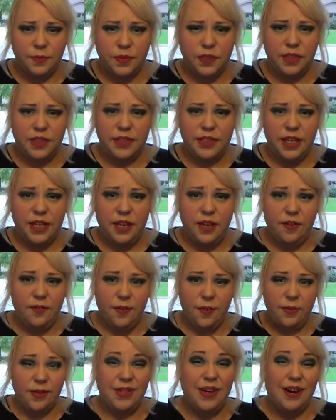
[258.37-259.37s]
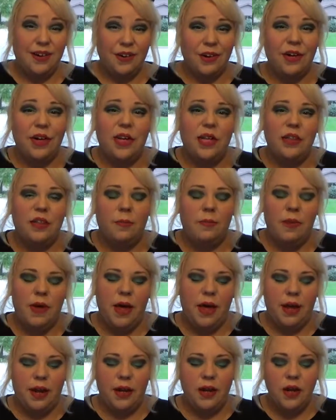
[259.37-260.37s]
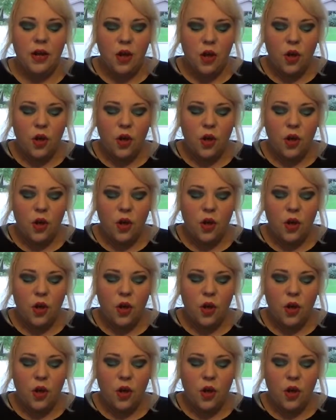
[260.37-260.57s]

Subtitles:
to see if it was underneath the bed.